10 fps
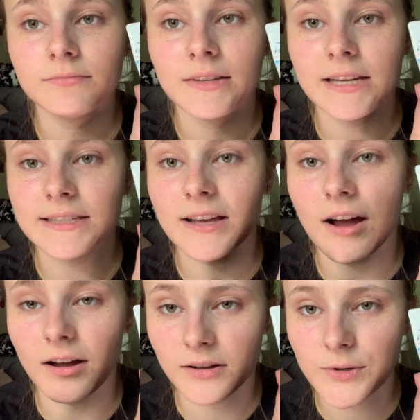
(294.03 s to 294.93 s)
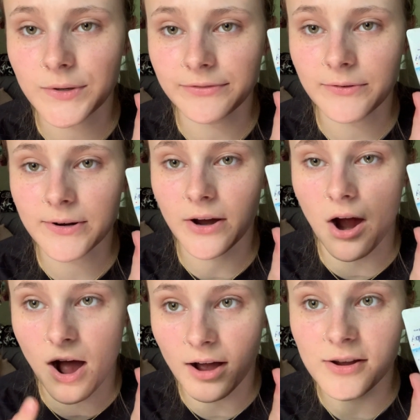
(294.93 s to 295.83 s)
is it Aquaphor or
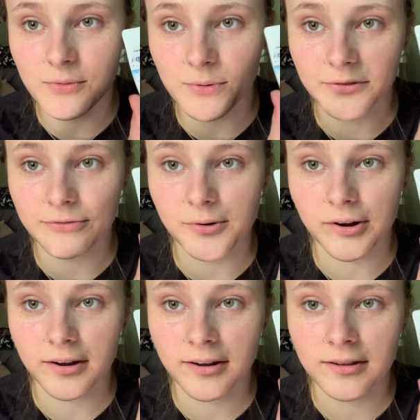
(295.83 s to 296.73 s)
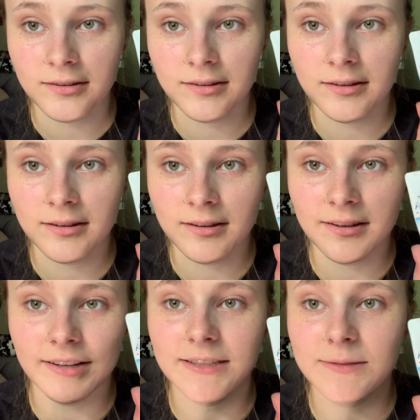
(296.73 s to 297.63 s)
Aquaphor?
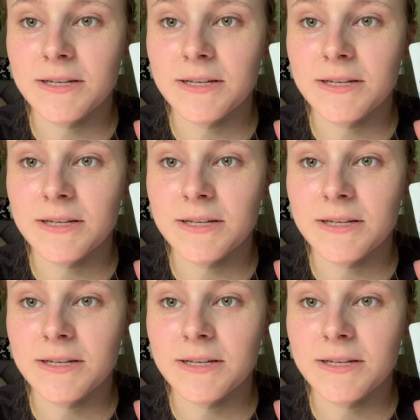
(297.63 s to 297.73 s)
Because